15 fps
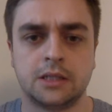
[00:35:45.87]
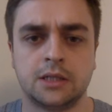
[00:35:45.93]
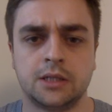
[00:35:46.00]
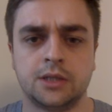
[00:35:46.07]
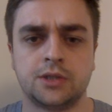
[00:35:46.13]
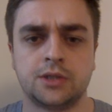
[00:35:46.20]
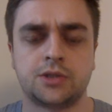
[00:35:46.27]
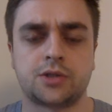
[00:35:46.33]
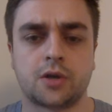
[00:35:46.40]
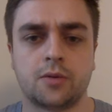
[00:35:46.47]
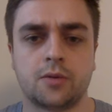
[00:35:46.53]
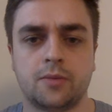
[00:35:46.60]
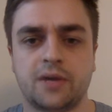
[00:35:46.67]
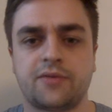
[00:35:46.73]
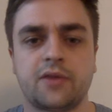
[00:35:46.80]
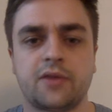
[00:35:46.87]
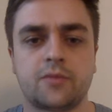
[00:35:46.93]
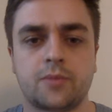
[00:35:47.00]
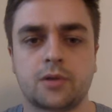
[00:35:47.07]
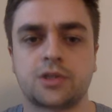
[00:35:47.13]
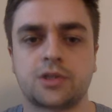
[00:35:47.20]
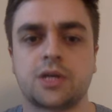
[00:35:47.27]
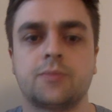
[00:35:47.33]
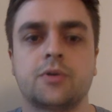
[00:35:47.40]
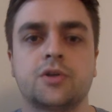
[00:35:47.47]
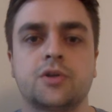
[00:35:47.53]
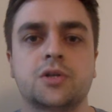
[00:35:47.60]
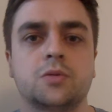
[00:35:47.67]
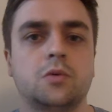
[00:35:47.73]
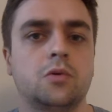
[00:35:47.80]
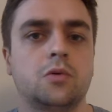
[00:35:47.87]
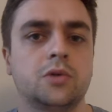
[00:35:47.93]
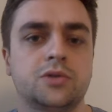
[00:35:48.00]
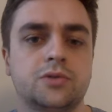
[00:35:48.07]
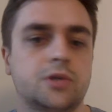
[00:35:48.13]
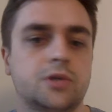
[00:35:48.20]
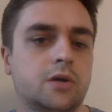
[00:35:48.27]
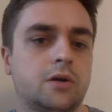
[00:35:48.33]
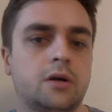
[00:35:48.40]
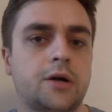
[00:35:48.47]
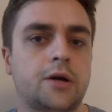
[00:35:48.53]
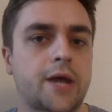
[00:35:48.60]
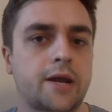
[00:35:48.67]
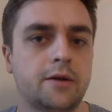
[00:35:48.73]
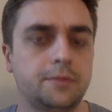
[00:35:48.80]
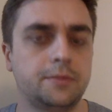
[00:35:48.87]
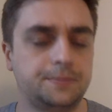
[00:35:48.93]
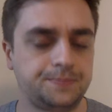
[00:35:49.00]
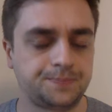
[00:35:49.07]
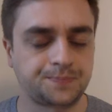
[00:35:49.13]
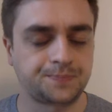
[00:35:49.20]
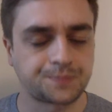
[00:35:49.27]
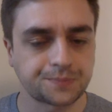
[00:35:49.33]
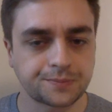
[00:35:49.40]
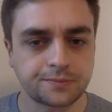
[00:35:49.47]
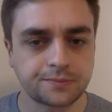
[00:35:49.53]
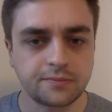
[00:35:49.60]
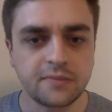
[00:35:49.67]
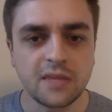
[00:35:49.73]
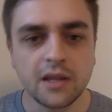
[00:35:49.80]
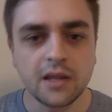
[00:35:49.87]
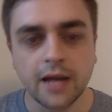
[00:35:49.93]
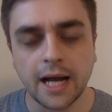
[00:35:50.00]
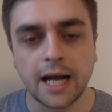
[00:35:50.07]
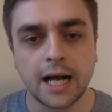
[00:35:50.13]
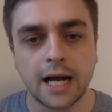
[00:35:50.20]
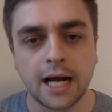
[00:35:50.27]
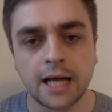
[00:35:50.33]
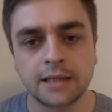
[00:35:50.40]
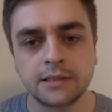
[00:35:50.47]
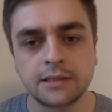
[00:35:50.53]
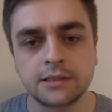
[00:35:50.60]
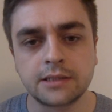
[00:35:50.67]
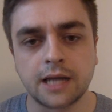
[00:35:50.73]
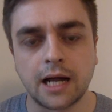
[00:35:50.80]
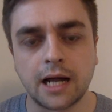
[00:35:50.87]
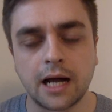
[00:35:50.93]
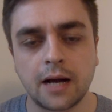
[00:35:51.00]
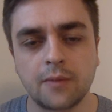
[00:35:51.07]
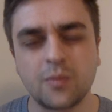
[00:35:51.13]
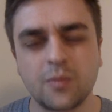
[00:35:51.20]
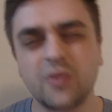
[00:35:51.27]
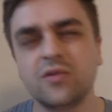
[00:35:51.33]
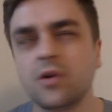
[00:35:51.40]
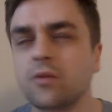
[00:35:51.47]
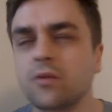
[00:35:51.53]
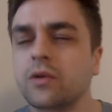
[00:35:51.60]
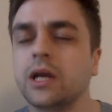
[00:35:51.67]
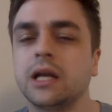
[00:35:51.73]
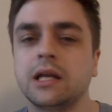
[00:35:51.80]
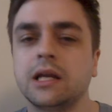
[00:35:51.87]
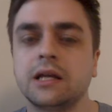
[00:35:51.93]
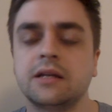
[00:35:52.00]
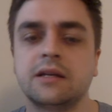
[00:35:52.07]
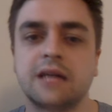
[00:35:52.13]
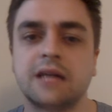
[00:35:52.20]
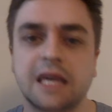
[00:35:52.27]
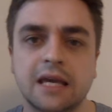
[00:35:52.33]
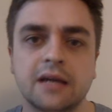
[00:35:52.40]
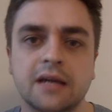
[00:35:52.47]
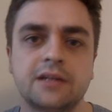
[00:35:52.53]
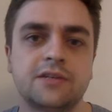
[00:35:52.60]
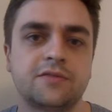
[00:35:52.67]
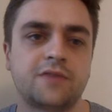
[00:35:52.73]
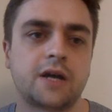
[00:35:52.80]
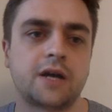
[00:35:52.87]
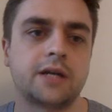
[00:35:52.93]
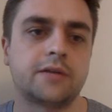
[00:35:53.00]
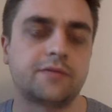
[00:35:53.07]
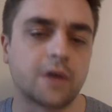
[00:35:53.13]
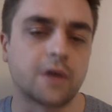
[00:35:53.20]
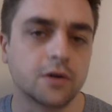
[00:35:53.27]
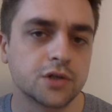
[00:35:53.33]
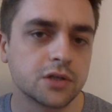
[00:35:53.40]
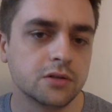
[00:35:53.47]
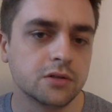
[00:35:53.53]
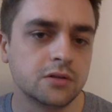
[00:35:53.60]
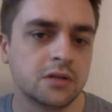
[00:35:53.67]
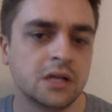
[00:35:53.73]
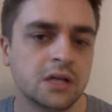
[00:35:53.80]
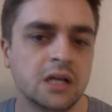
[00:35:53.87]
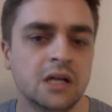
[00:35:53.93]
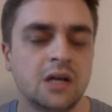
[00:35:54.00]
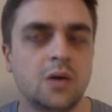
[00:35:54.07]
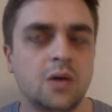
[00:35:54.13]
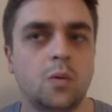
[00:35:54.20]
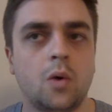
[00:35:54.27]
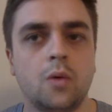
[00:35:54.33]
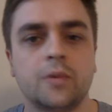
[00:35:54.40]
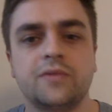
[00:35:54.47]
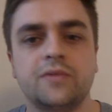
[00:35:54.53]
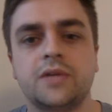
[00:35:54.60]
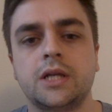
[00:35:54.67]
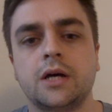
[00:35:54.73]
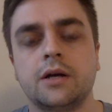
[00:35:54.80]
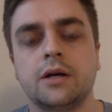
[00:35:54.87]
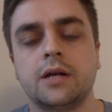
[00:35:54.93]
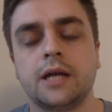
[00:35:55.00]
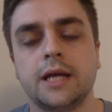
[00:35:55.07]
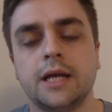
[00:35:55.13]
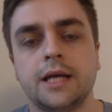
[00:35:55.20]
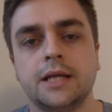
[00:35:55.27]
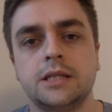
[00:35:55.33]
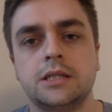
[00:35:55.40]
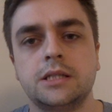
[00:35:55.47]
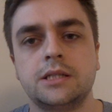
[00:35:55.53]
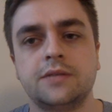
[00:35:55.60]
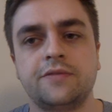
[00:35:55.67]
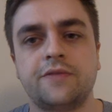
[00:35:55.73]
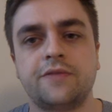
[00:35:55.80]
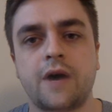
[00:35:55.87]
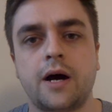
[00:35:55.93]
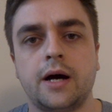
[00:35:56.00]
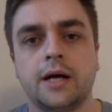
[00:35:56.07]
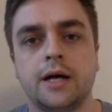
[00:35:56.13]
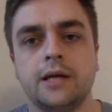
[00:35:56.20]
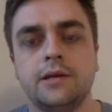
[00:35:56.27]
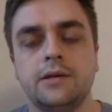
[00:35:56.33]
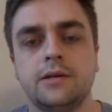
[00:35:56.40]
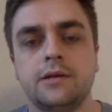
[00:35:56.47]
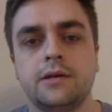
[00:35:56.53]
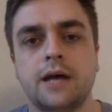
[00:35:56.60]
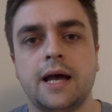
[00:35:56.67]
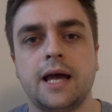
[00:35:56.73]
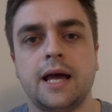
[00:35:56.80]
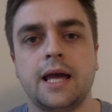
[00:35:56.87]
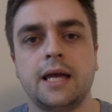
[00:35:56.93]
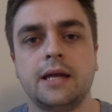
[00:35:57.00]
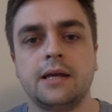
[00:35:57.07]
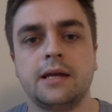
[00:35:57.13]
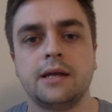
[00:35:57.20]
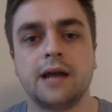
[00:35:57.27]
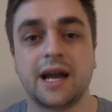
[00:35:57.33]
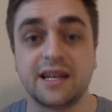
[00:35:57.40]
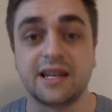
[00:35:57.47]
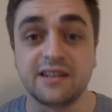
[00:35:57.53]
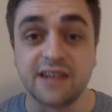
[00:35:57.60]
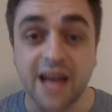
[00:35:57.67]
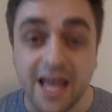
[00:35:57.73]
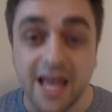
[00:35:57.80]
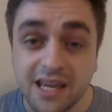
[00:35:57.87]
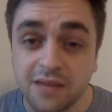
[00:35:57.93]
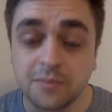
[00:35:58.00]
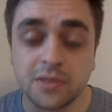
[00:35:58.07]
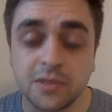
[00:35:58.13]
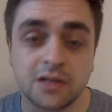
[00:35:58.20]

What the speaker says: So my favorite blockchain project will always return Cardano. And we've not really here defined a function. What we've done is defined a name,